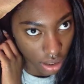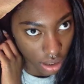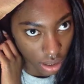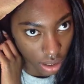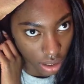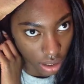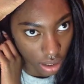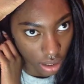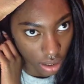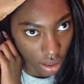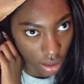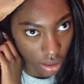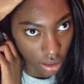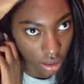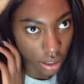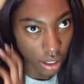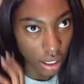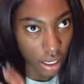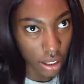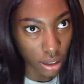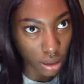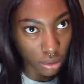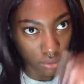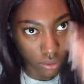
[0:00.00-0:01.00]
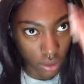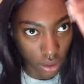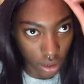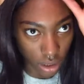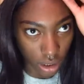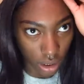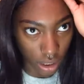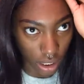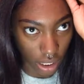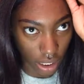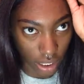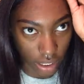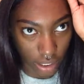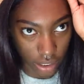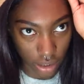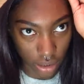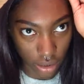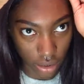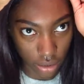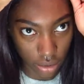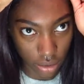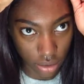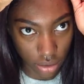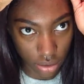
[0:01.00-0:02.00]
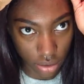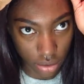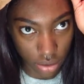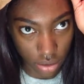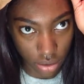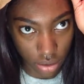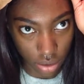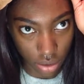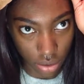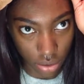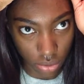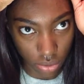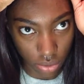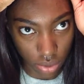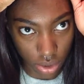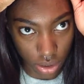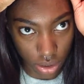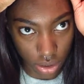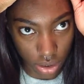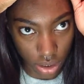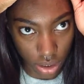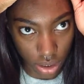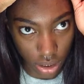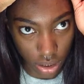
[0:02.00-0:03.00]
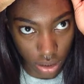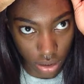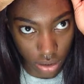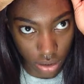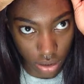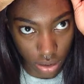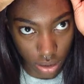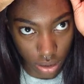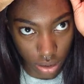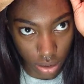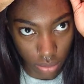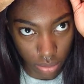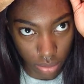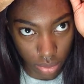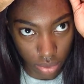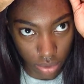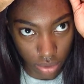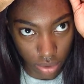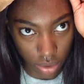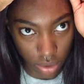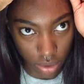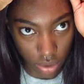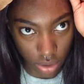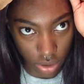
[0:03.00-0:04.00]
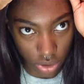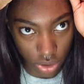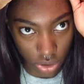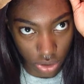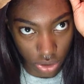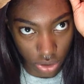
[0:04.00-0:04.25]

and kind of align it. So you want to take some, put